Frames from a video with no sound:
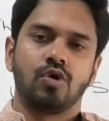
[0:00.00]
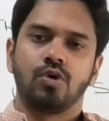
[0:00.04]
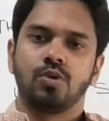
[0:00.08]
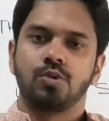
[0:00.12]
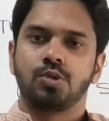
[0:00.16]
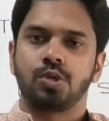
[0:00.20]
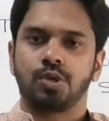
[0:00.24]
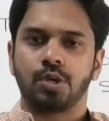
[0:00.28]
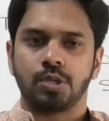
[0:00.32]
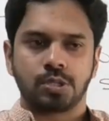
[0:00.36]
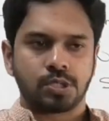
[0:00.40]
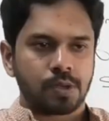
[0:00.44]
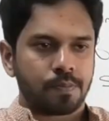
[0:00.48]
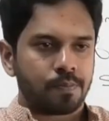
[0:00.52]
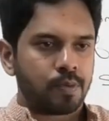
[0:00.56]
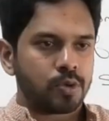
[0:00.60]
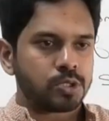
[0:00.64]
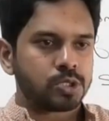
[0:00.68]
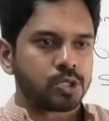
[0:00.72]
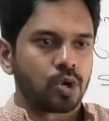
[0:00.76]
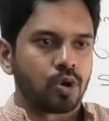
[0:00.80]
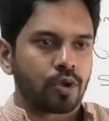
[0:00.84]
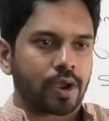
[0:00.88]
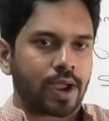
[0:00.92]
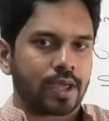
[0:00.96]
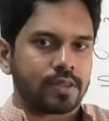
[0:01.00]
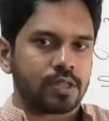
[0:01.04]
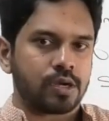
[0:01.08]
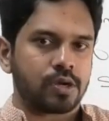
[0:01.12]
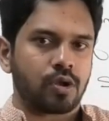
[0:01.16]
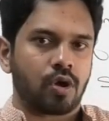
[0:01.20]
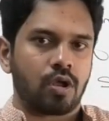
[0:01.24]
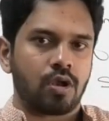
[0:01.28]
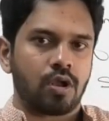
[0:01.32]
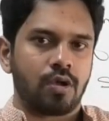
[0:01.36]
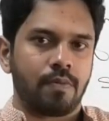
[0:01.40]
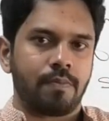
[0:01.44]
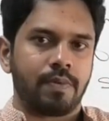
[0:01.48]
So you're supposed to look at the
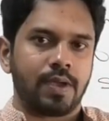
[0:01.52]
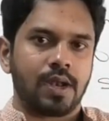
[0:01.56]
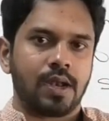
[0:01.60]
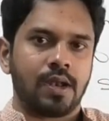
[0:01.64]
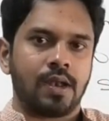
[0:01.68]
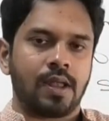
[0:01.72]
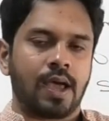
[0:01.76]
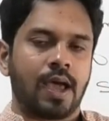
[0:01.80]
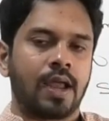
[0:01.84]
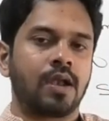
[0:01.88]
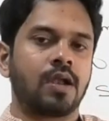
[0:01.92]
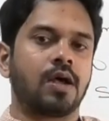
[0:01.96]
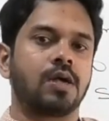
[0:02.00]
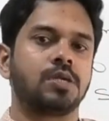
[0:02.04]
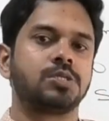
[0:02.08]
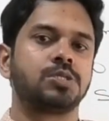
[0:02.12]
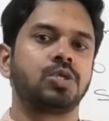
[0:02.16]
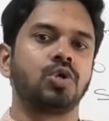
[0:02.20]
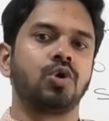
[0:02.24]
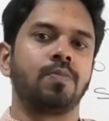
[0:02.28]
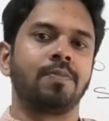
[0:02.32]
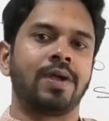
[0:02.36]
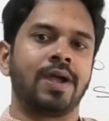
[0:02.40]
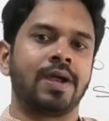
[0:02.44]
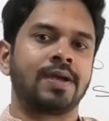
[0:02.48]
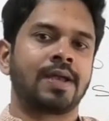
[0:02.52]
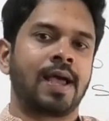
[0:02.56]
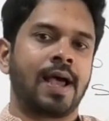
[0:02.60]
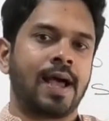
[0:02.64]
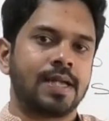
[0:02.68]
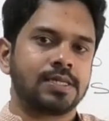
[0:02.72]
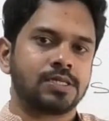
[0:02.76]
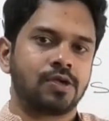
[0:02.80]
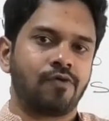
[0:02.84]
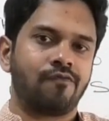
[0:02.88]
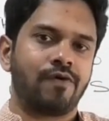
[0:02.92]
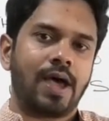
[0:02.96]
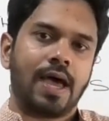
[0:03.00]
dollar bill and assume it
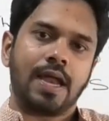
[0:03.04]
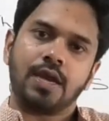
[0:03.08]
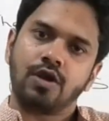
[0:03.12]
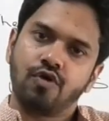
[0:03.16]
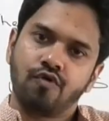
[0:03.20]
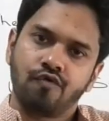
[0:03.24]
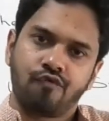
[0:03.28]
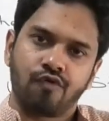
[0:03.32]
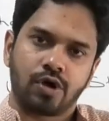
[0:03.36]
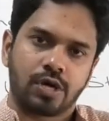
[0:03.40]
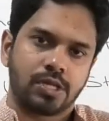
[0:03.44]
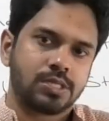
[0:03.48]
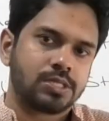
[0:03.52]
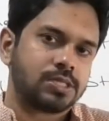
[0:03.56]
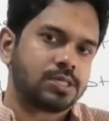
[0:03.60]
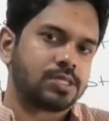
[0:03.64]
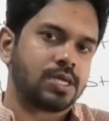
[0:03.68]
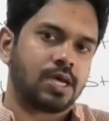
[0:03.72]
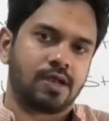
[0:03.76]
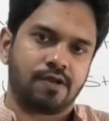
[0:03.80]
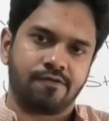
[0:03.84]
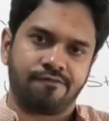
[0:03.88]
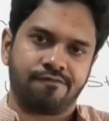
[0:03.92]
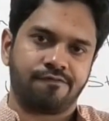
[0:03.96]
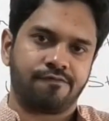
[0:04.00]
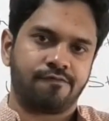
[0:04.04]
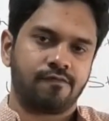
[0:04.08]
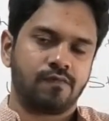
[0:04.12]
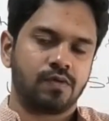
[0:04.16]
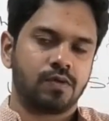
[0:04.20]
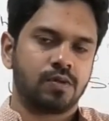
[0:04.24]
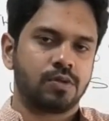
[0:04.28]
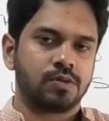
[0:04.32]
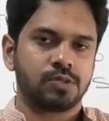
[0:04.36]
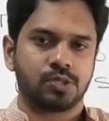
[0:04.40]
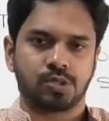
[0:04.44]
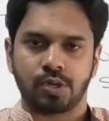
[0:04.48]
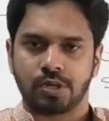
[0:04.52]
has a value for itself.
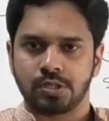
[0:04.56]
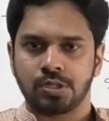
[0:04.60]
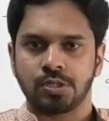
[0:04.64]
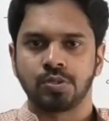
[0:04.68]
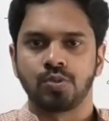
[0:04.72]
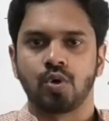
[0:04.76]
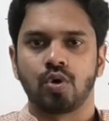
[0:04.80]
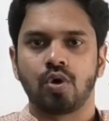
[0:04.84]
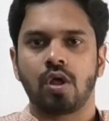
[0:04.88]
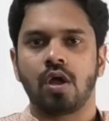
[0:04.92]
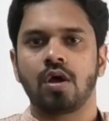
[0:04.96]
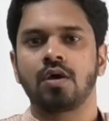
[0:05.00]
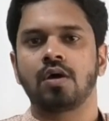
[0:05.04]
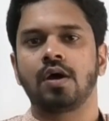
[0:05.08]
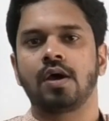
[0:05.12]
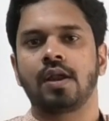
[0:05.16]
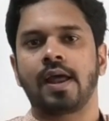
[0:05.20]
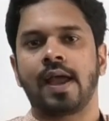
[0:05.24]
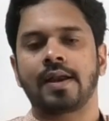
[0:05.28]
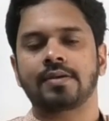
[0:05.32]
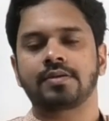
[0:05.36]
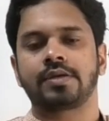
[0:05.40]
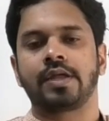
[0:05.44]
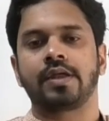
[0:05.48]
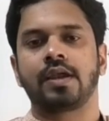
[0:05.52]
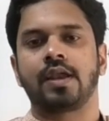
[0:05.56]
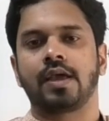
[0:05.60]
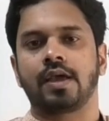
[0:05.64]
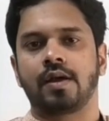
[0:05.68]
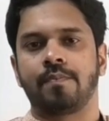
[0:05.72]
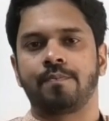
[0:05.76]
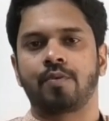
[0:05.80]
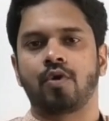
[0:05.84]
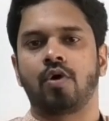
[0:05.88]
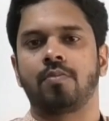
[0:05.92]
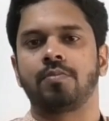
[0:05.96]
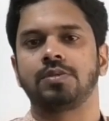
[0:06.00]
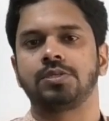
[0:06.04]
So it's no longer acting like a
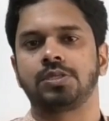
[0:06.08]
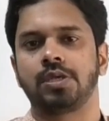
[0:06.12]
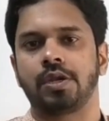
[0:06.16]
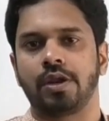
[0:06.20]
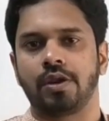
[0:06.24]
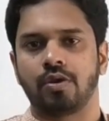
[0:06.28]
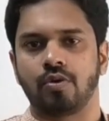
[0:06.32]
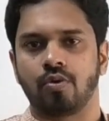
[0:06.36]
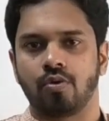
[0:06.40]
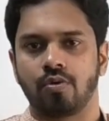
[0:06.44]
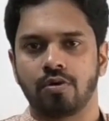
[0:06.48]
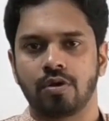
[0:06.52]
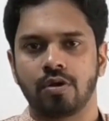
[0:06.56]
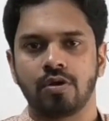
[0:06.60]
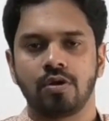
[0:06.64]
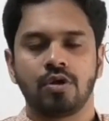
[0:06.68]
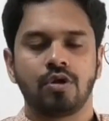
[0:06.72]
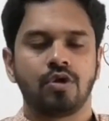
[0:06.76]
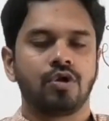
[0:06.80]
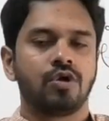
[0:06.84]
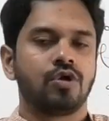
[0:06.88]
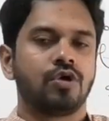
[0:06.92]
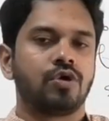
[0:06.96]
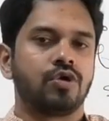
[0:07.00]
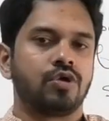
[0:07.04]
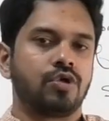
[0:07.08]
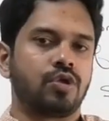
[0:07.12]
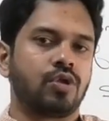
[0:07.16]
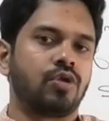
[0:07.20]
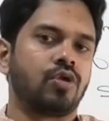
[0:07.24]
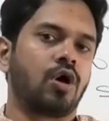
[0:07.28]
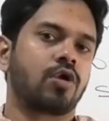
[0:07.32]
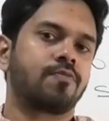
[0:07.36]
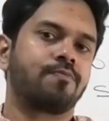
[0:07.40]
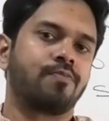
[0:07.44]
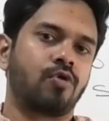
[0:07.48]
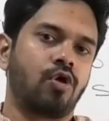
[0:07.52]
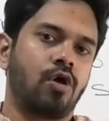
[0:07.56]
promissory note. You're
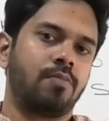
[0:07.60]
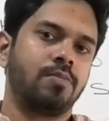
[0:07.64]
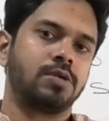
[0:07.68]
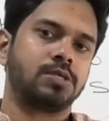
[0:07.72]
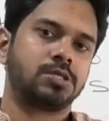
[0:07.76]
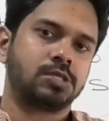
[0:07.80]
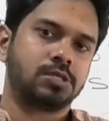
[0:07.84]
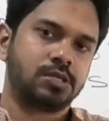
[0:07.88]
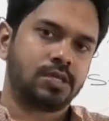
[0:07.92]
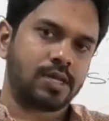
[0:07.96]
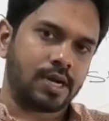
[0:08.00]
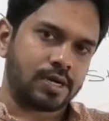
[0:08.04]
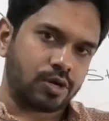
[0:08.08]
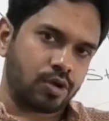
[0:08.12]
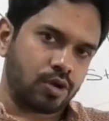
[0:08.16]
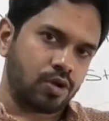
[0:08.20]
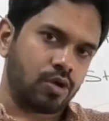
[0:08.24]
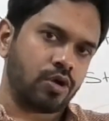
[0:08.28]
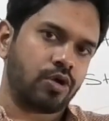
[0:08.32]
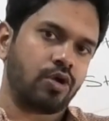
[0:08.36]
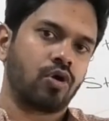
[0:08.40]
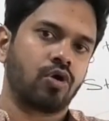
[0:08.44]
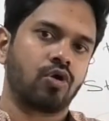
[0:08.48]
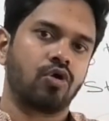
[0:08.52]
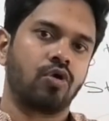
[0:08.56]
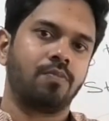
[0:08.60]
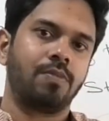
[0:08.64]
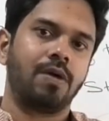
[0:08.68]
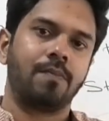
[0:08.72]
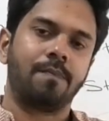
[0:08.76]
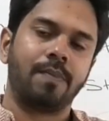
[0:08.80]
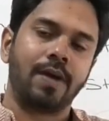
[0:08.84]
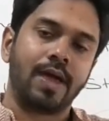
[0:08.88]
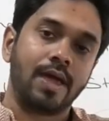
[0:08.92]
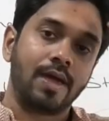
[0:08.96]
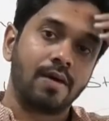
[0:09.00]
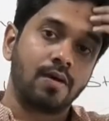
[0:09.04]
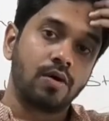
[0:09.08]
not promised that you're going to be
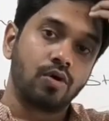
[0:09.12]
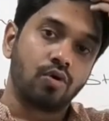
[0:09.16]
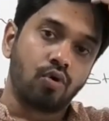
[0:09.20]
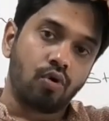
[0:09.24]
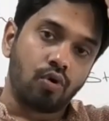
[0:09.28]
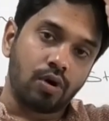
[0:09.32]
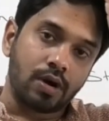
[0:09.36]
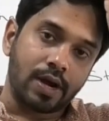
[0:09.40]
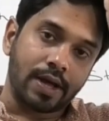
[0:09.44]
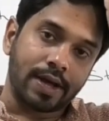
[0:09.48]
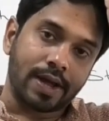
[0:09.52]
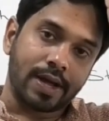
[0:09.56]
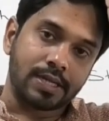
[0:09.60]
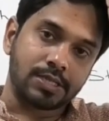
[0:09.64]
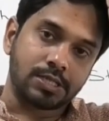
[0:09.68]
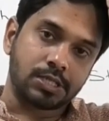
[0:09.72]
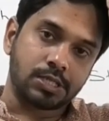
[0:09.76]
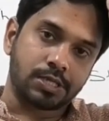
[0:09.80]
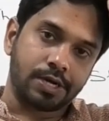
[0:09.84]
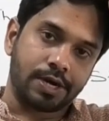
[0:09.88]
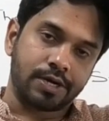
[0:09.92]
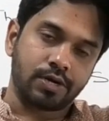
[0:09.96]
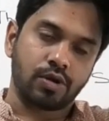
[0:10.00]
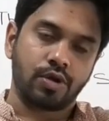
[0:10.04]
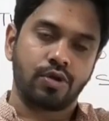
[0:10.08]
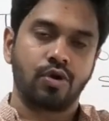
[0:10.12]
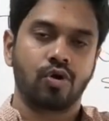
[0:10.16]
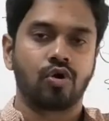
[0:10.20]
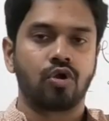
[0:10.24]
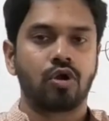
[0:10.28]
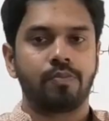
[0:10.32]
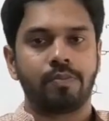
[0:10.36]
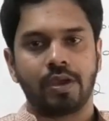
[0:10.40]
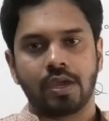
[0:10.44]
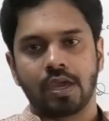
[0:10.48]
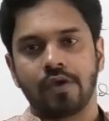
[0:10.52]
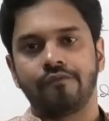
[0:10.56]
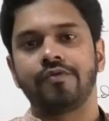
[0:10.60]
paying gold against it, or you're going
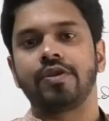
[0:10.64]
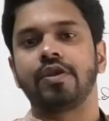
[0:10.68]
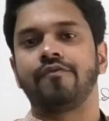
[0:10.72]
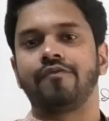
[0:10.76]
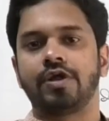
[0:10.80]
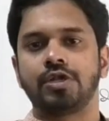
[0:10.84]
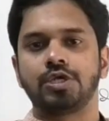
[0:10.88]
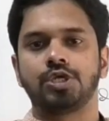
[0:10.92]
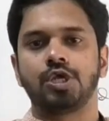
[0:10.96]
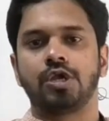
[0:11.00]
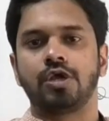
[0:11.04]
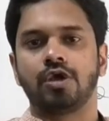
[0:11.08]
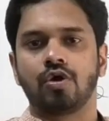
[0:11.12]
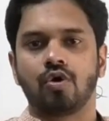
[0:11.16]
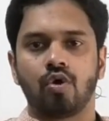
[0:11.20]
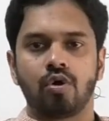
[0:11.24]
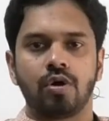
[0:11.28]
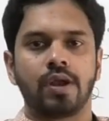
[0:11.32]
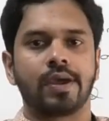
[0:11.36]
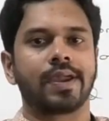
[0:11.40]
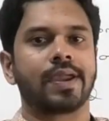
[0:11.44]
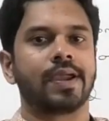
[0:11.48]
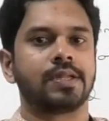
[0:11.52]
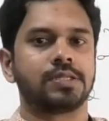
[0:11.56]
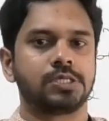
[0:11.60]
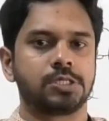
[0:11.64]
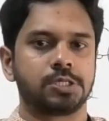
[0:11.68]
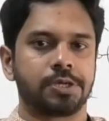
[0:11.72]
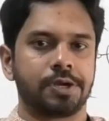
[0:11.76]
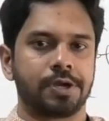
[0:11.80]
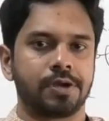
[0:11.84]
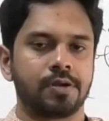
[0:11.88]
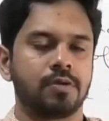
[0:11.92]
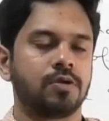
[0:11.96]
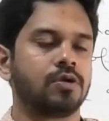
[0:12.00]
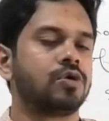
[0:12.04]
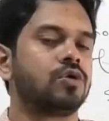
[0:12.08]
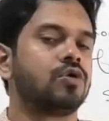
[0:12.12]
to be given eventually gold against
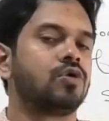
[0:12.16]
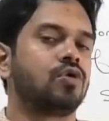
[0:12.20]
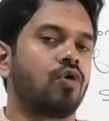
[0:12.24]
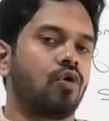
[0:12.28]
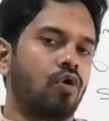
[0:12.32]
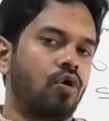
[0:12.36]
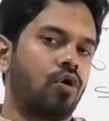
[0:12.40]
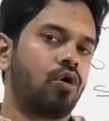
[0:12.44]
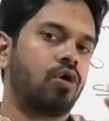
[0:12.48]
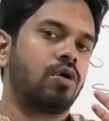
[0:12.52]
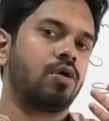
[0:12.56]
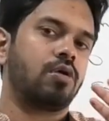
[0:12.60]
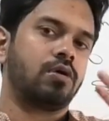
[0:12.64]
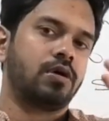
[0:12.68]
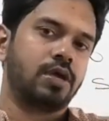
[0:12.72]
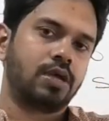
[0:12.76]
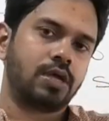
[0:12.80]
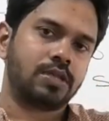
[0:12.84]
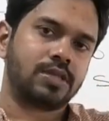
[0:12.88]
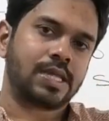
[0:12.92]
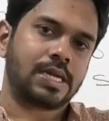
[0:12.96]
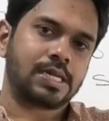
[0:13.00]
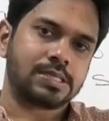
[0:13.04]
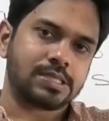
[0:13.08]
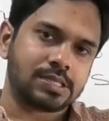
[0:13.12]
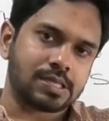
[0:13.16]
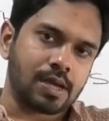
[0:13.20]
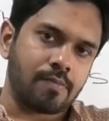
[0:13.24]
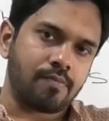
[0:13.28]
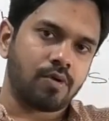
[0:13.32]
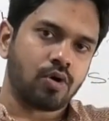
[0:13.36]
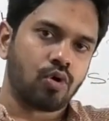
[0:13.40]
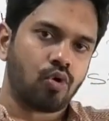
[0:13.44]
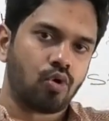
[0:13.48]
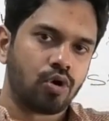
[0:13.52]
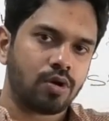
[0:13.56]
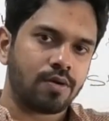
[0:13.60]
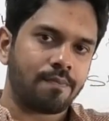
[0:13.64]
it, or there is
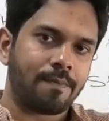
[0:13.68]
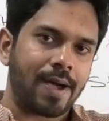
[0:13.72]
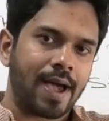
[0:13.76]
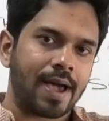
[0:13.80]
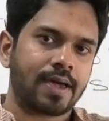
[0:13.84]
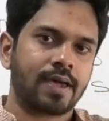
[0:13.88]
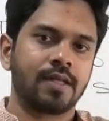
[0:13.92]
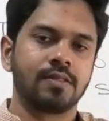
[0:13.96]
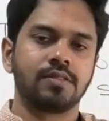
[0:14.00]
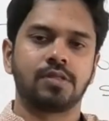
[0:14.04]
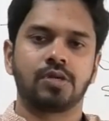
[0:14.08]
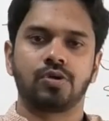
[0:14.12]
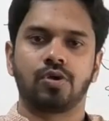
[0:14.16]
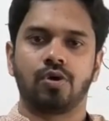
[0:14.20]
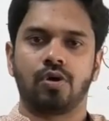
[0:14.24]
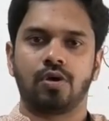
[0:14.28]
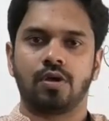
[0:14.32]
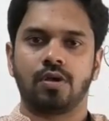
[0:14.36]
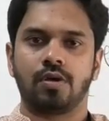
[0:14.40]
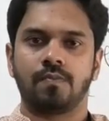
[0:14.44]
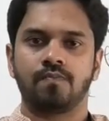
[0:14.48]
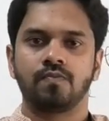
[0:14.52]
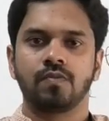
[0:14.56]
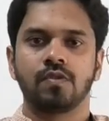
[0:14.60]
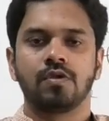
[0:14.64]
some gold backing the dollar.